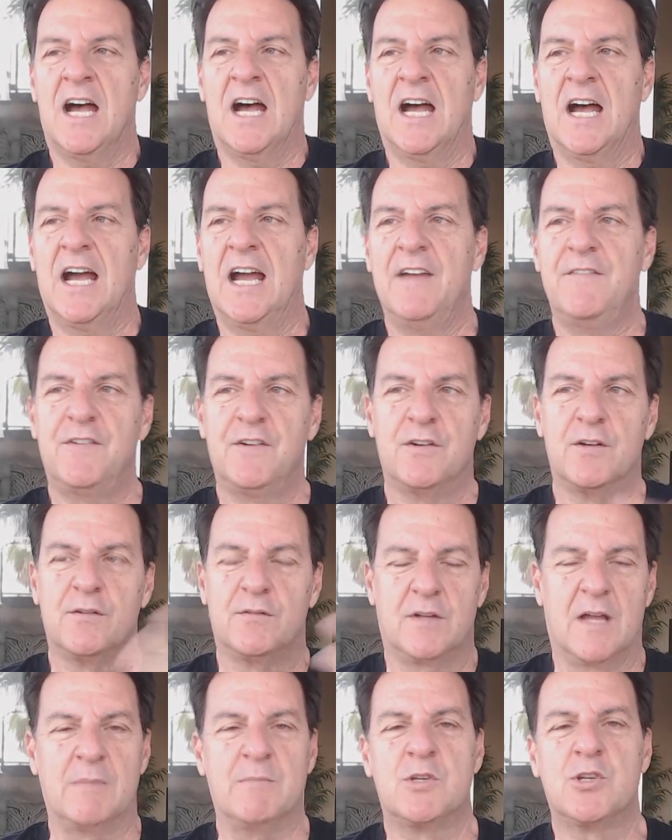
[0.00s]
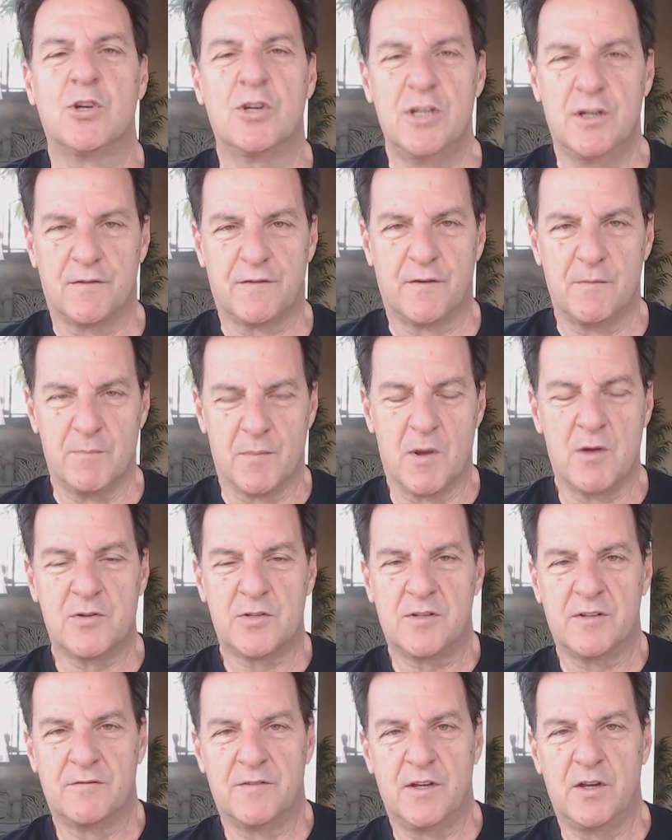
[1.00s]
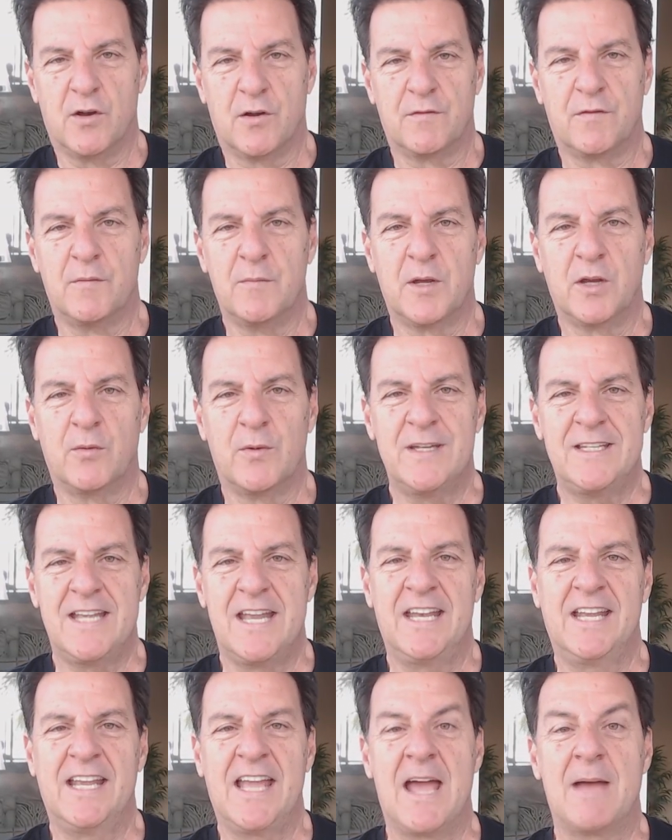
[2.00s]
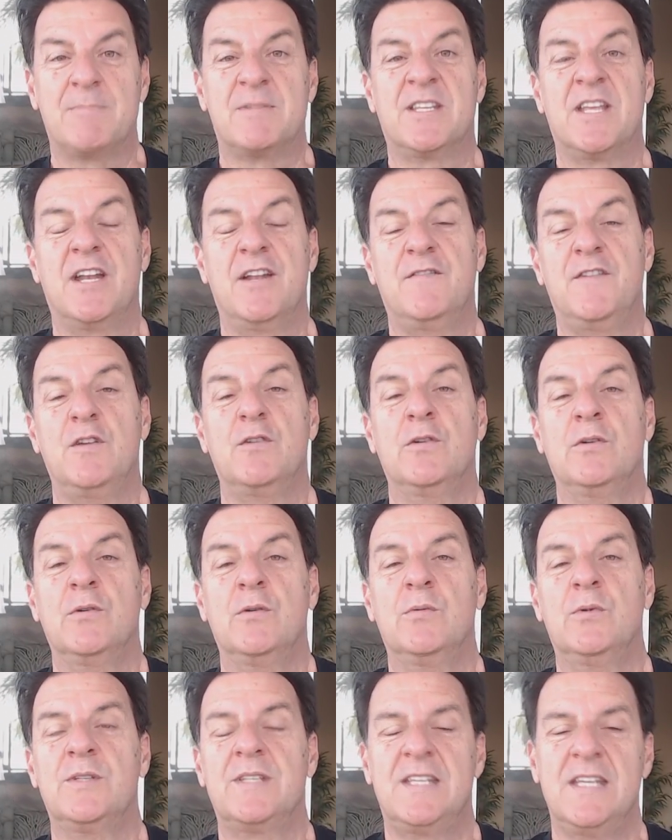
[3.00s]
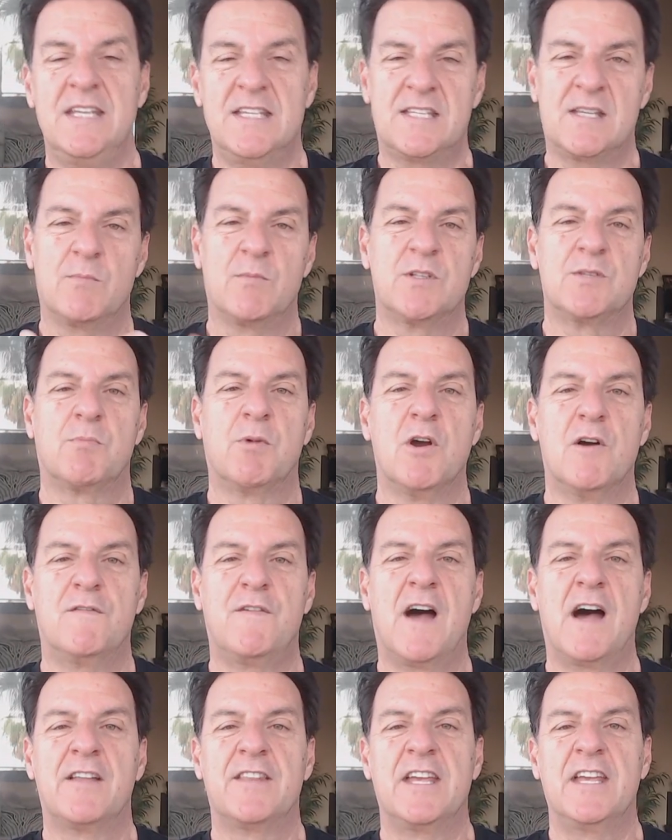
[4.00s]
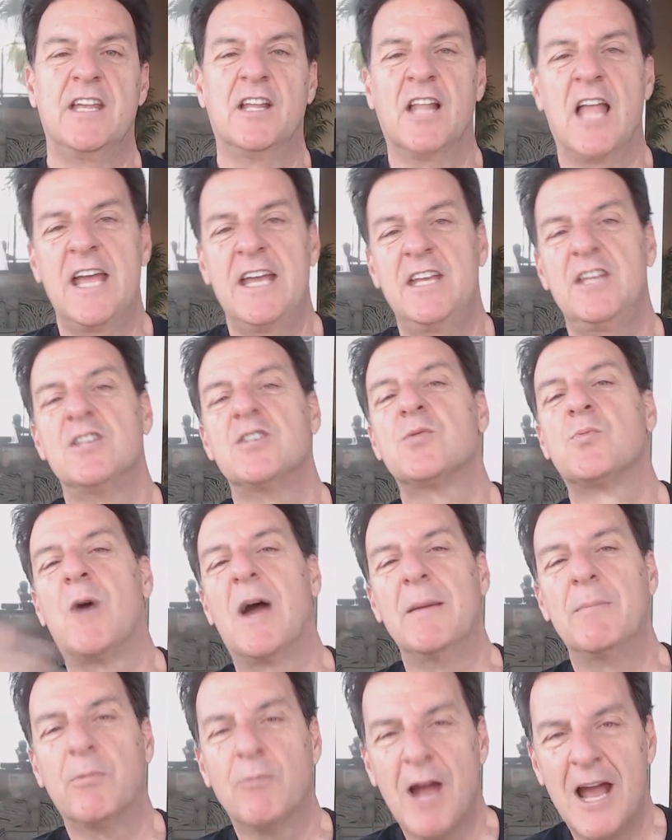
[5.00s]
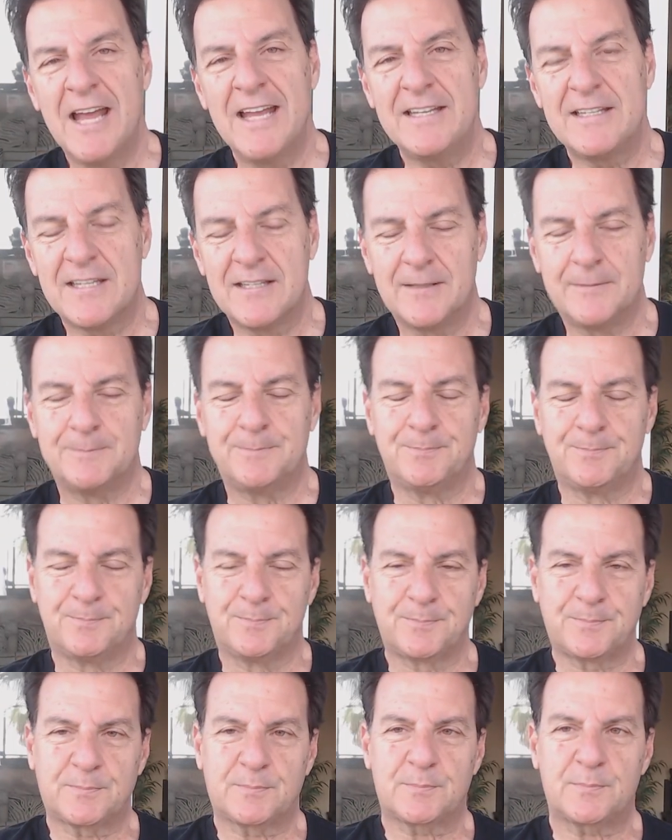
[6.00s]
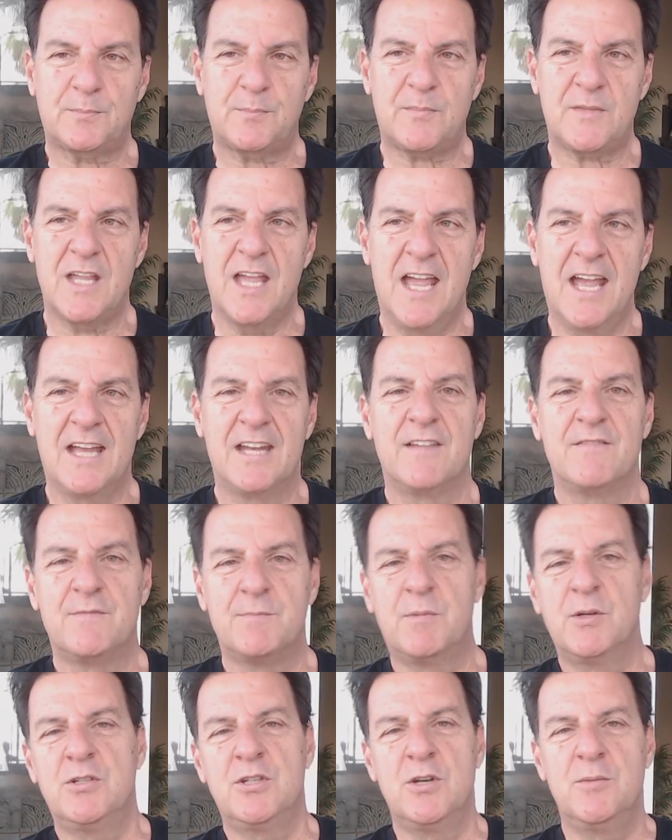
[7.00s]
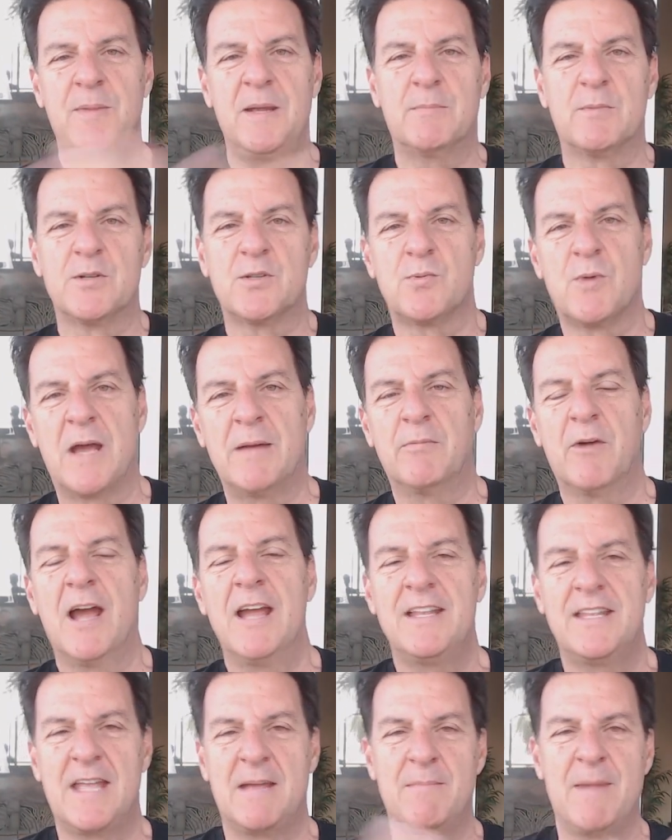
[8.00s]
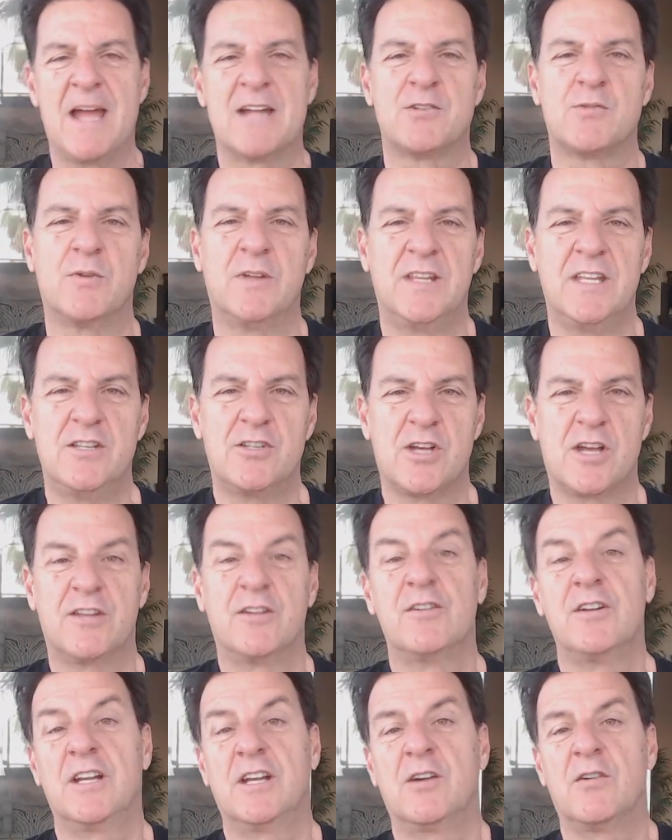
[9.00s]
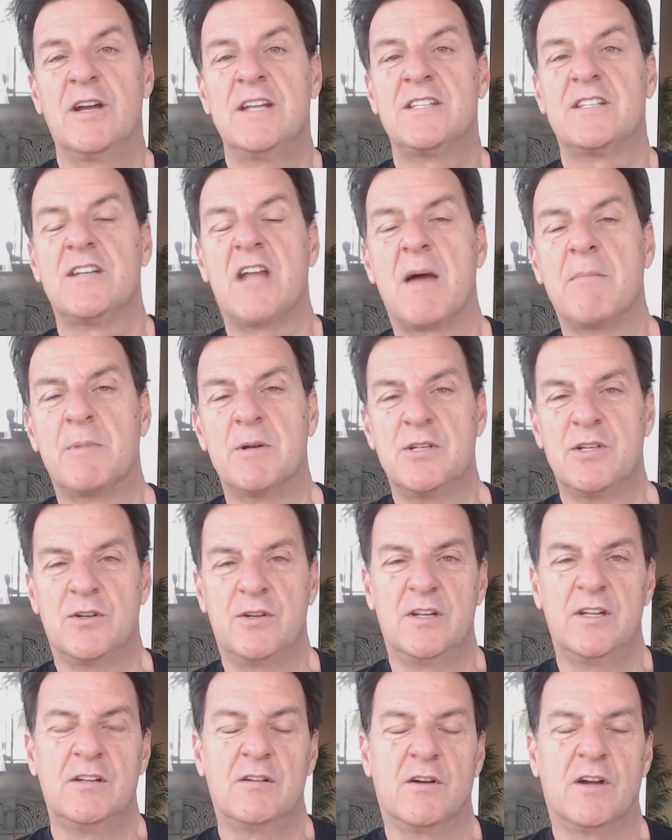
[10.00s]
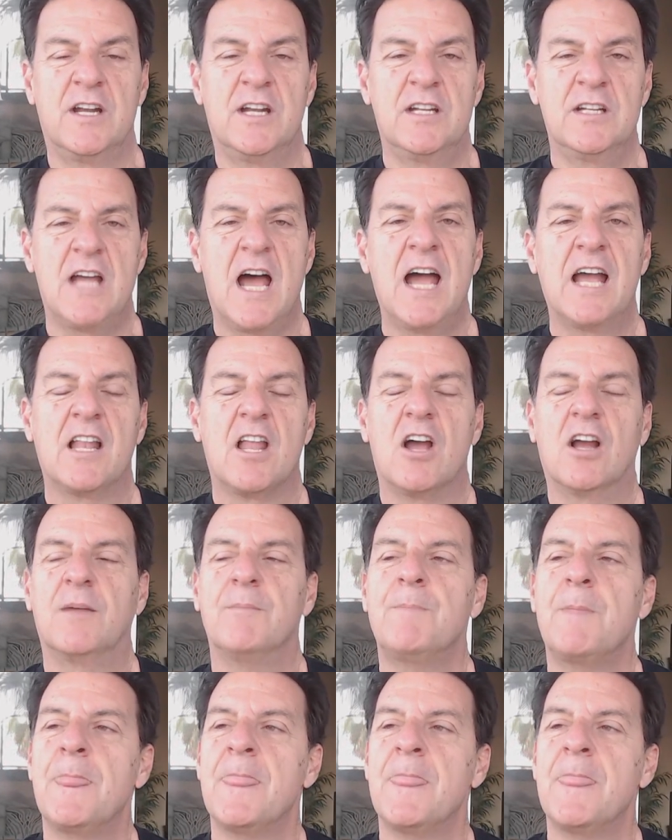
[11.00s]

I'm sure you're most of you are familiar with dating apps that if you see someone's profile that you like, you swipe right. And if two people swipe right, they match with each other, and it creates an opportunity to create a dialogue.